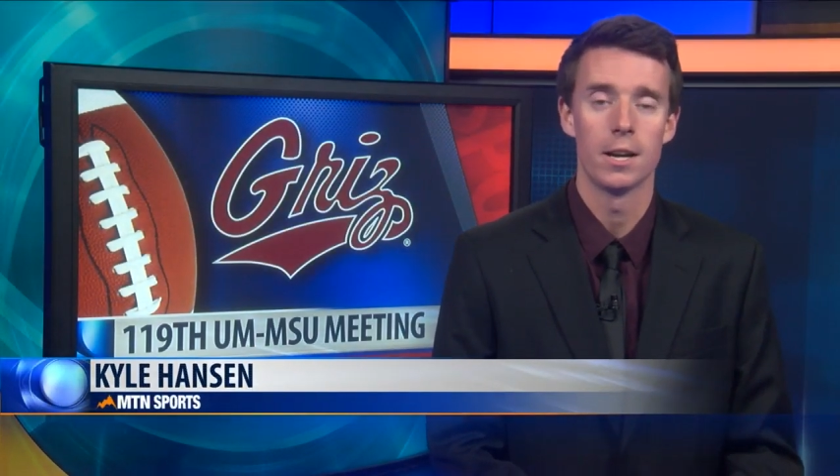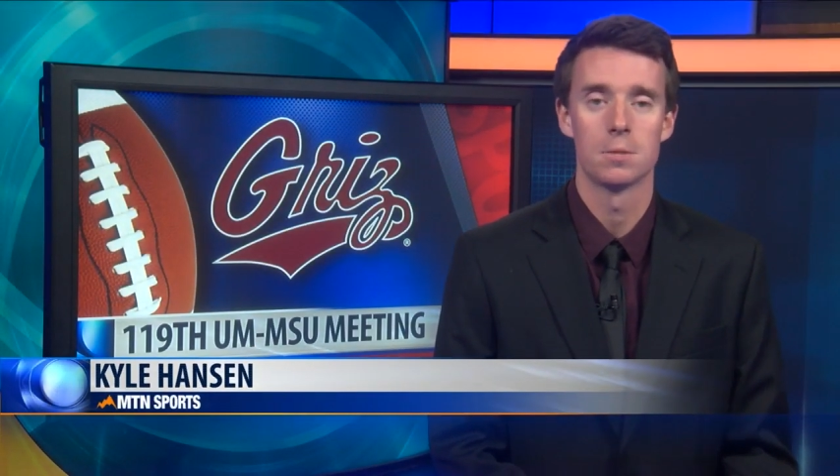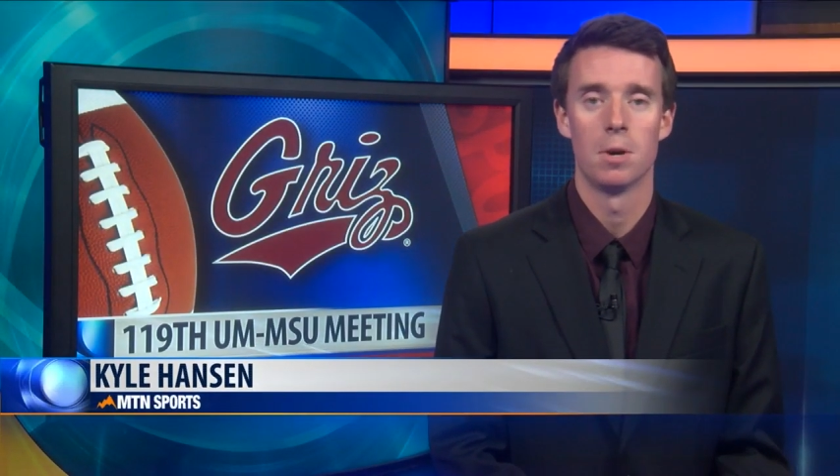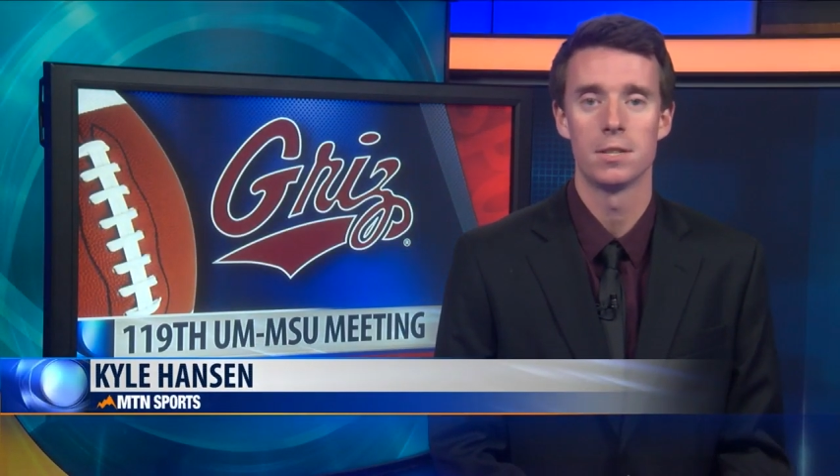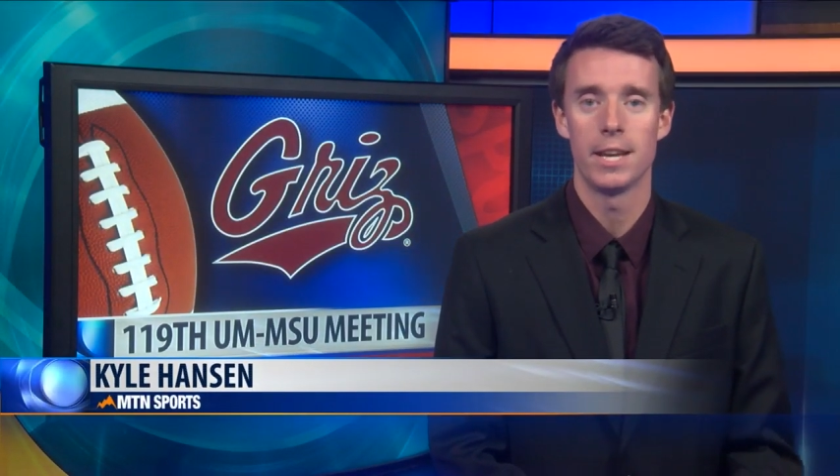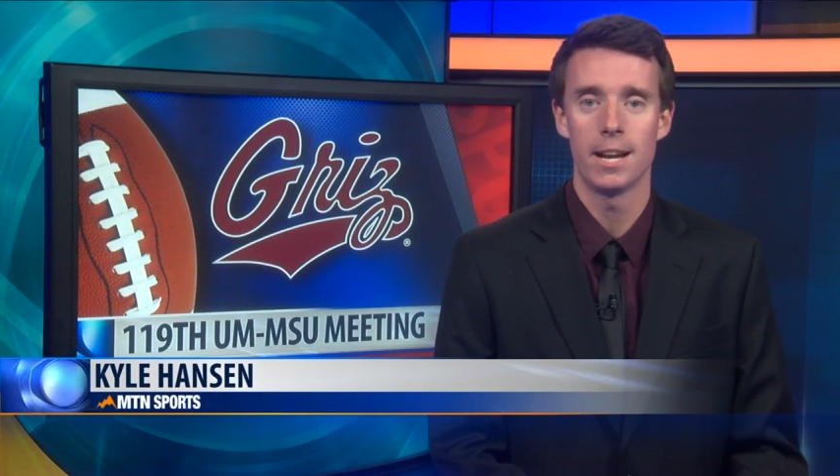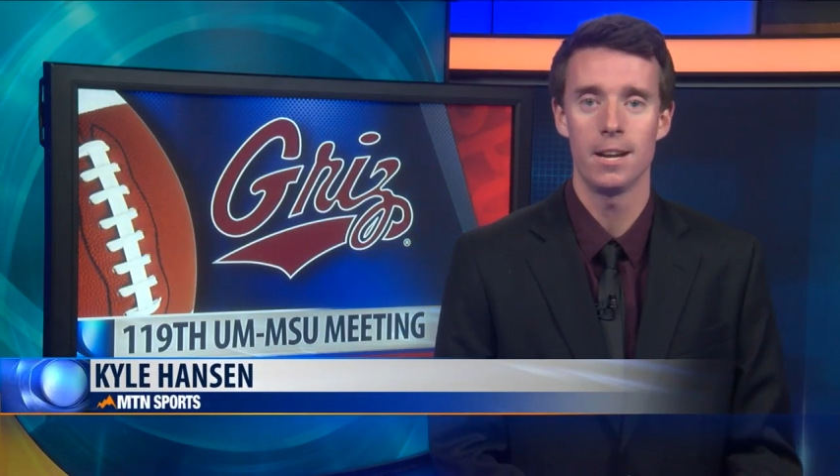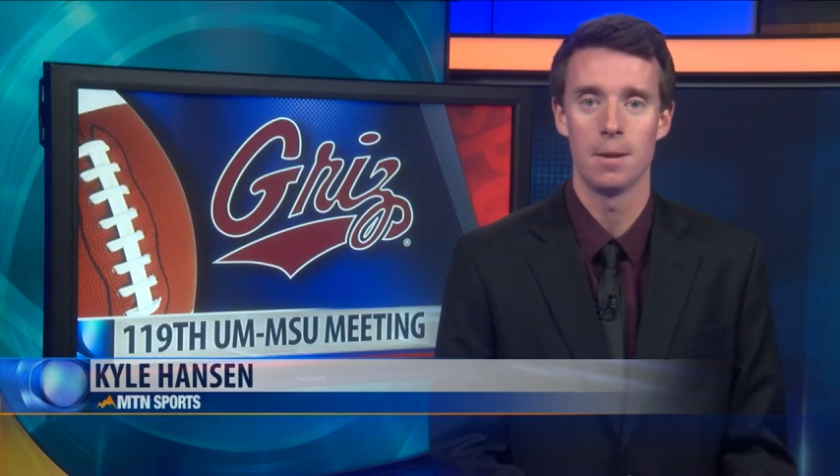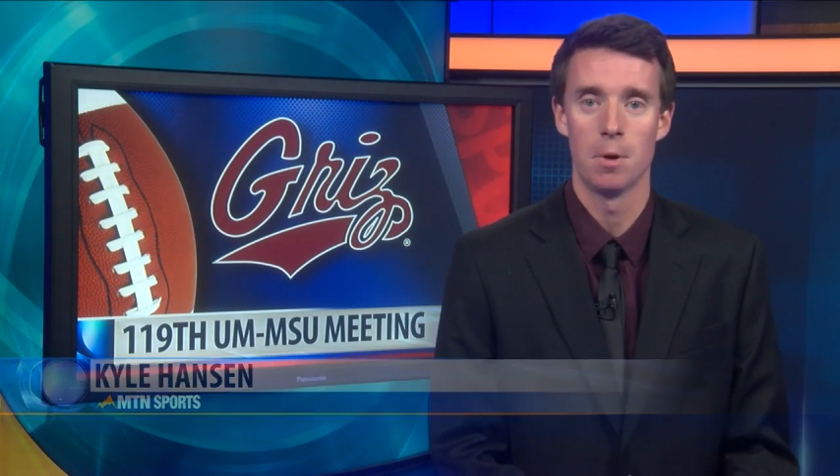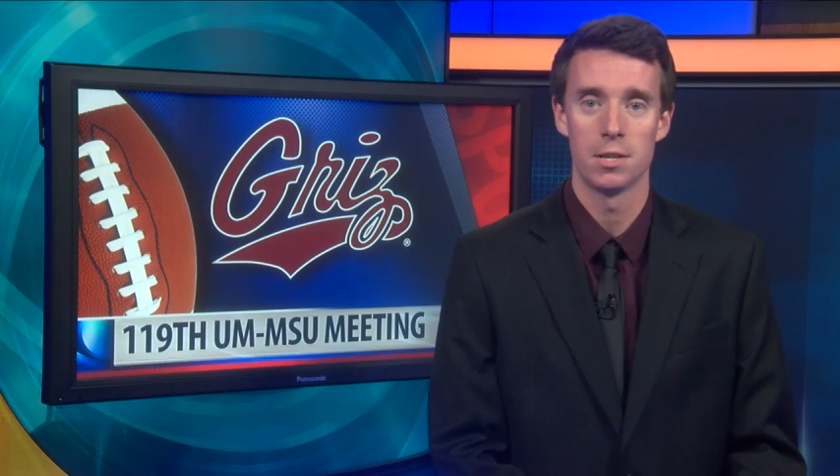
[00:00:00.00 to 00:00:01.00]
as
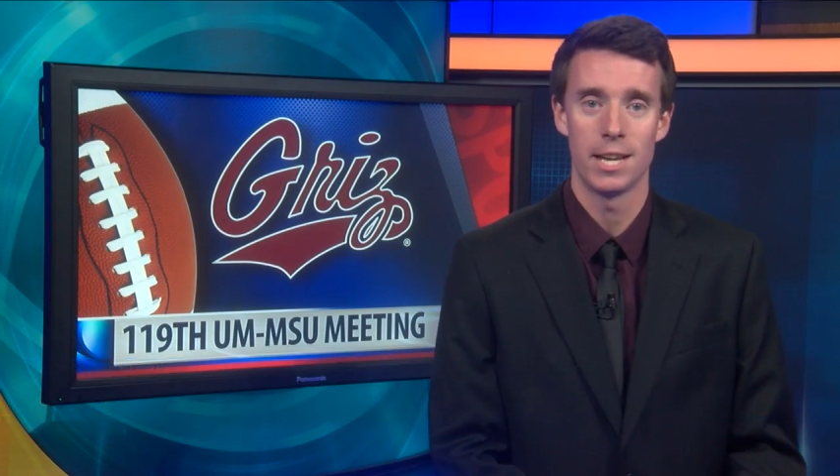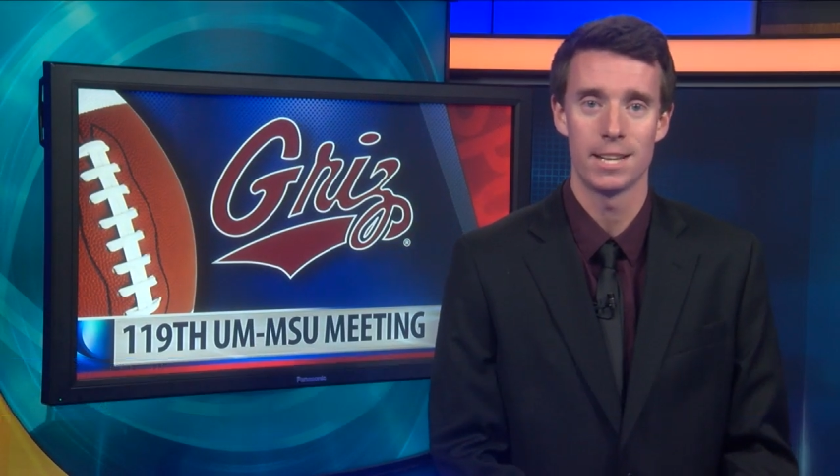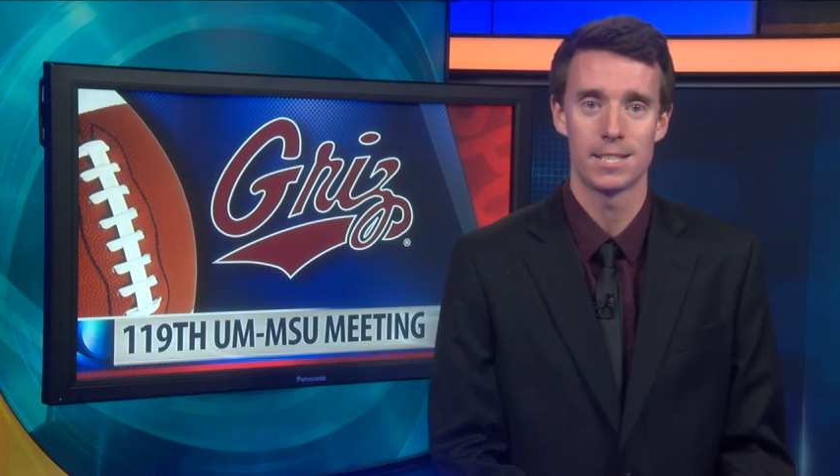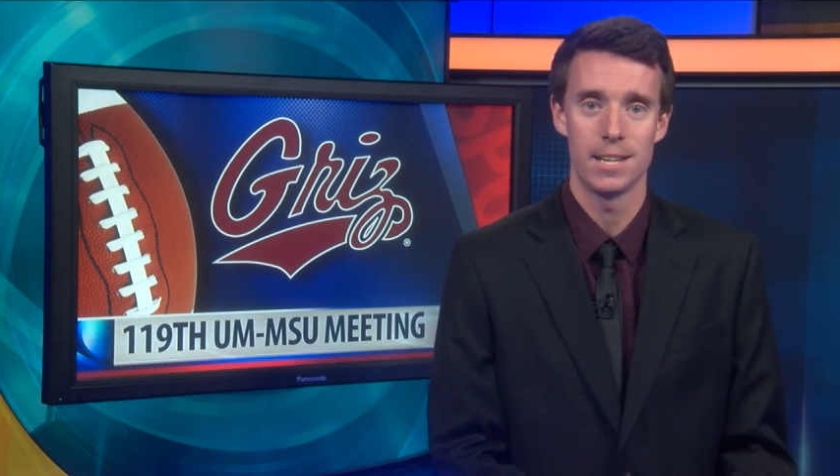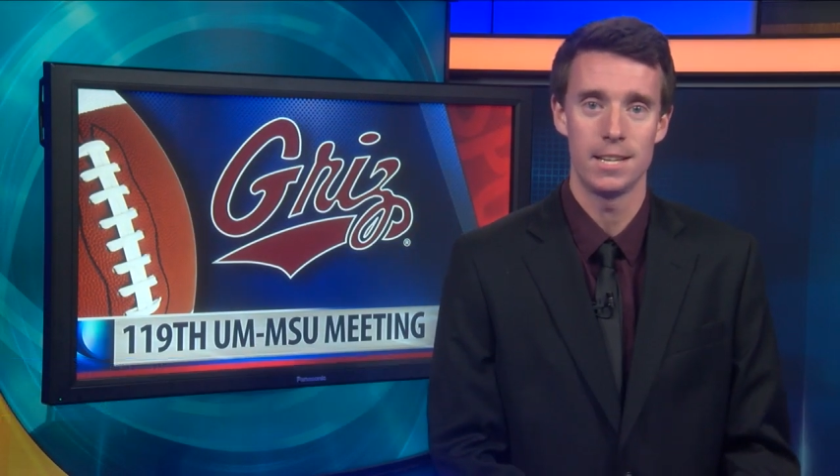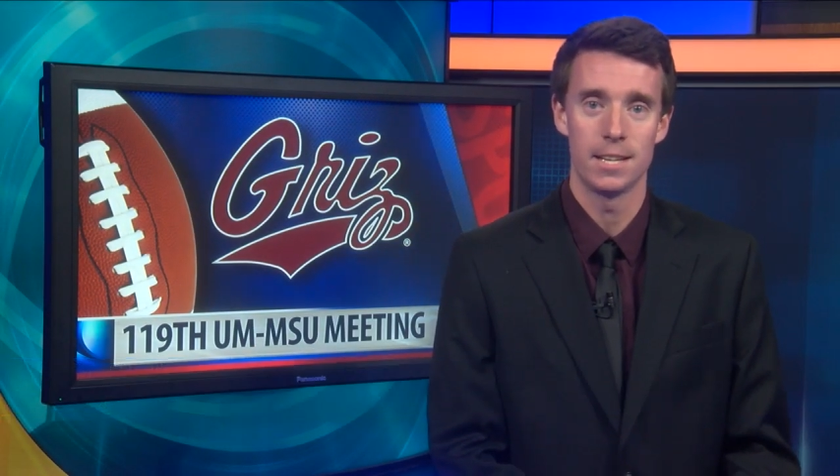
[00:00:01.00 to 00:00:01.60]
Montana and Montana State